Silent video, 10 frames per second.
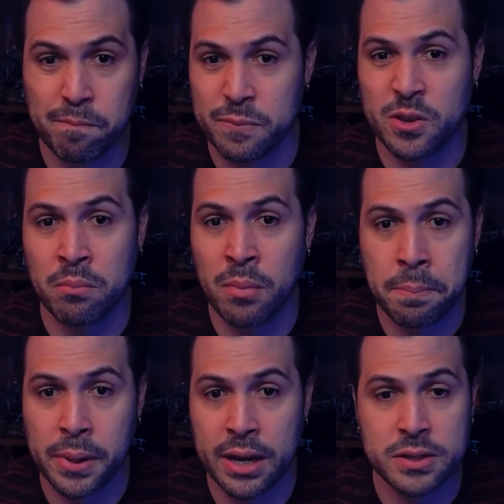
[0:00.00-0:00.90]
some of my
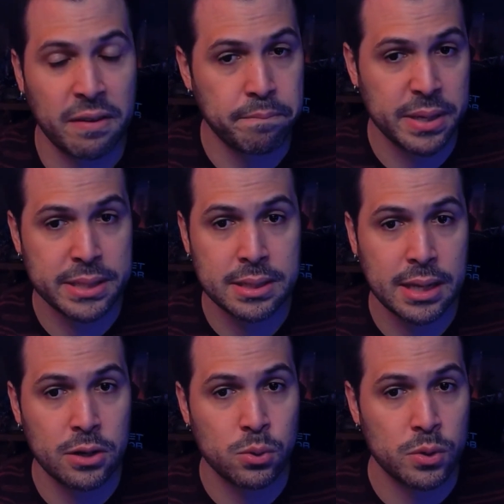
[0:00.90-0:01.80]
players have busy
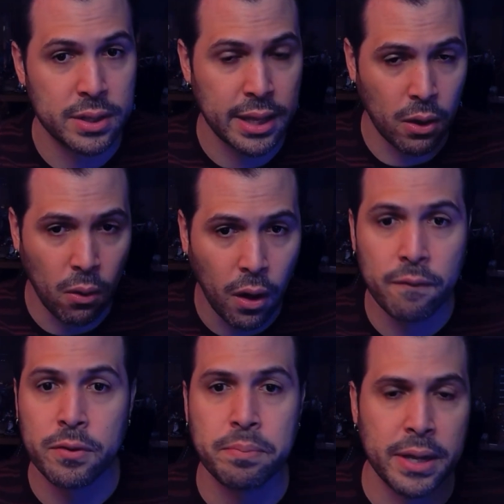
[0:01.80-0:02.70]
schedules and they go all
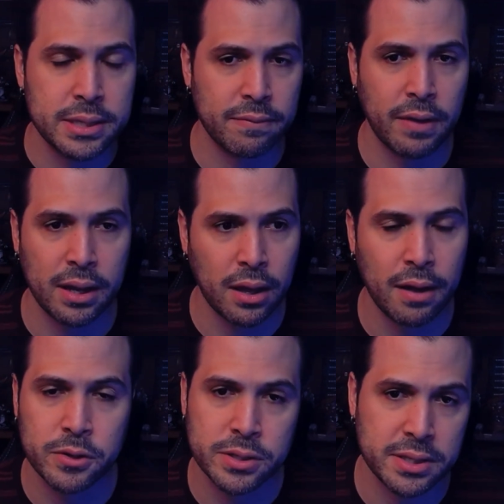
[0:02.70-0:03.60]
over the place. They've got
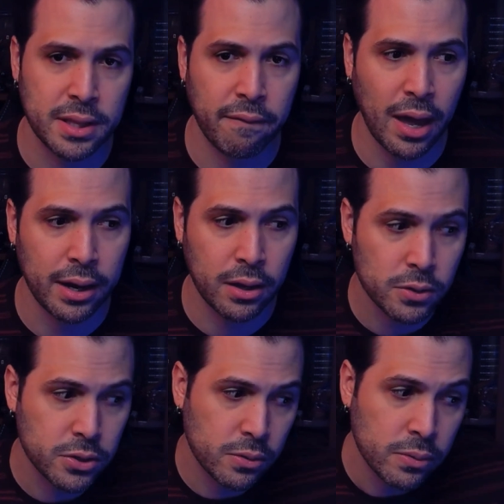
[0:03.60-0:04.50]
conferences they've got to go
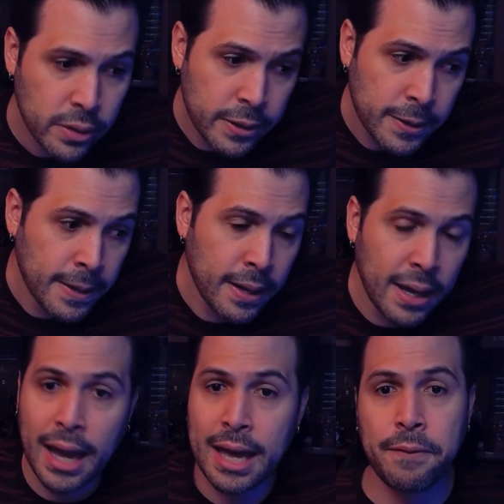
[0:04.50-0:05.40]
to.
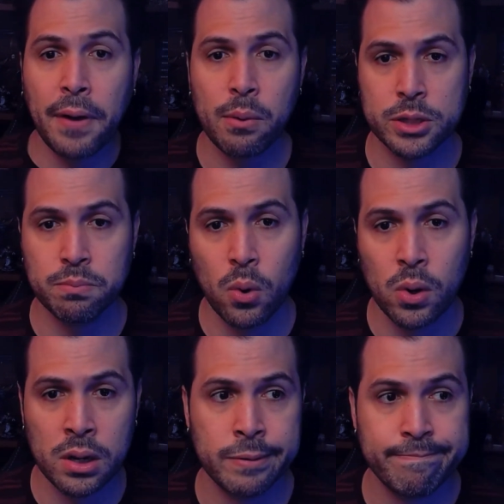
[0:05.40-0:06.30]
And if I was
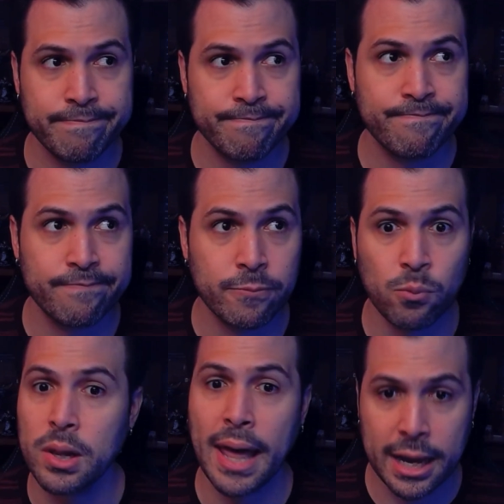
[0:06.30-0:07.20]
more
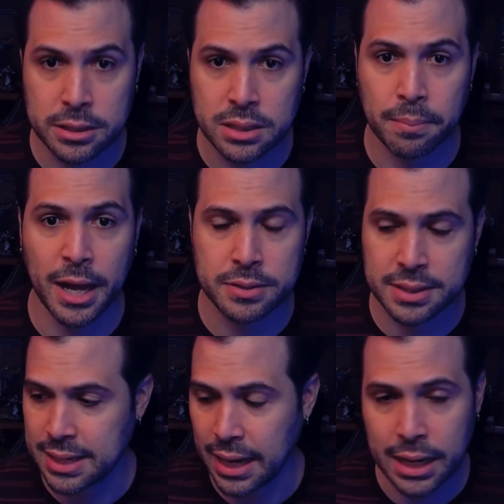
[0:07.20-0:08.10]
relaxed about
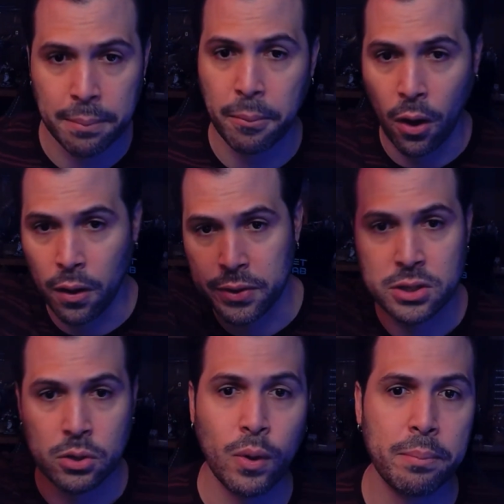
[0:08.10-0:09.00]
setting up all this
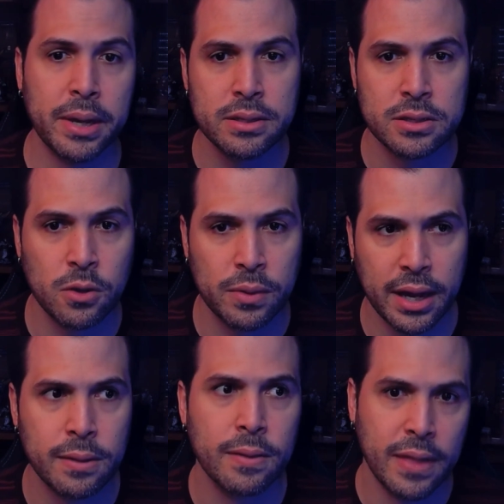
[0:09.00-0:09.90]
equipment so
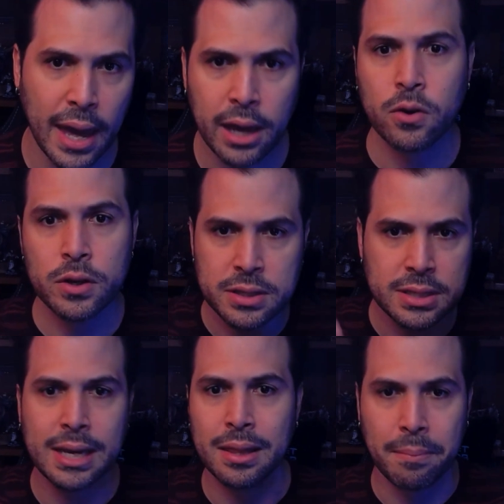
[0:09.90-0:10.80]
that they could
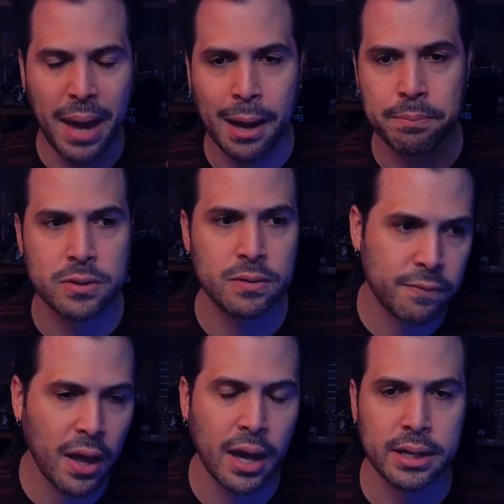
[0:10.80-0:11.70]
see the maps,
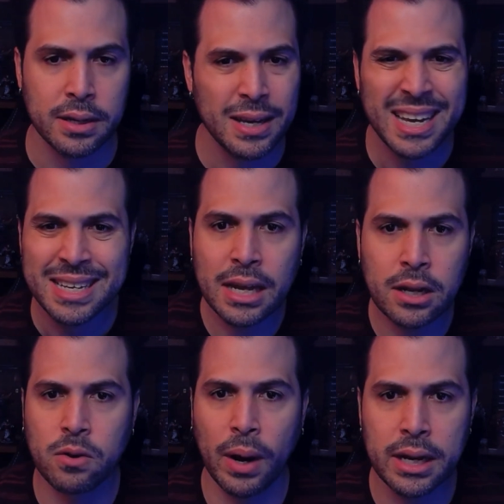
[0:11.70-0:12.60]
fine. It's not a
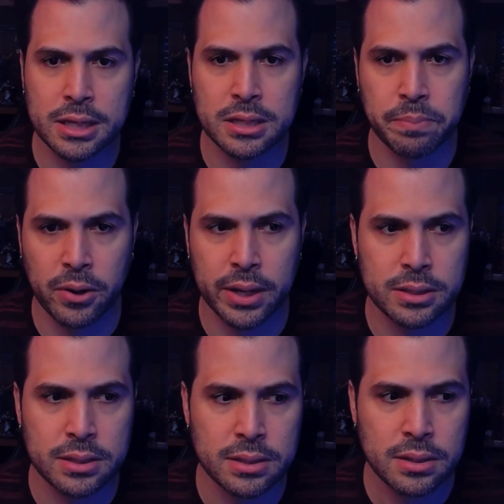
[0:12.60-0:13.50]
great
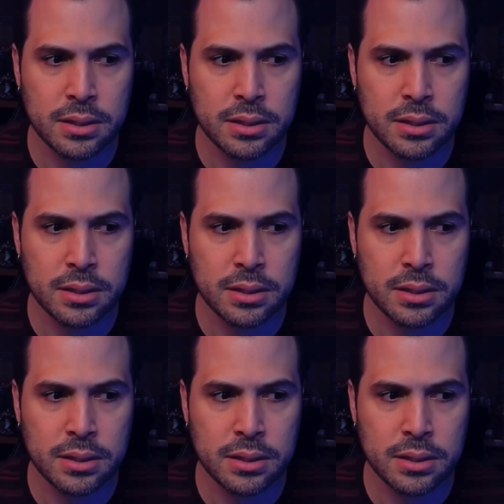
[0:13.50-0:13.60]
experience,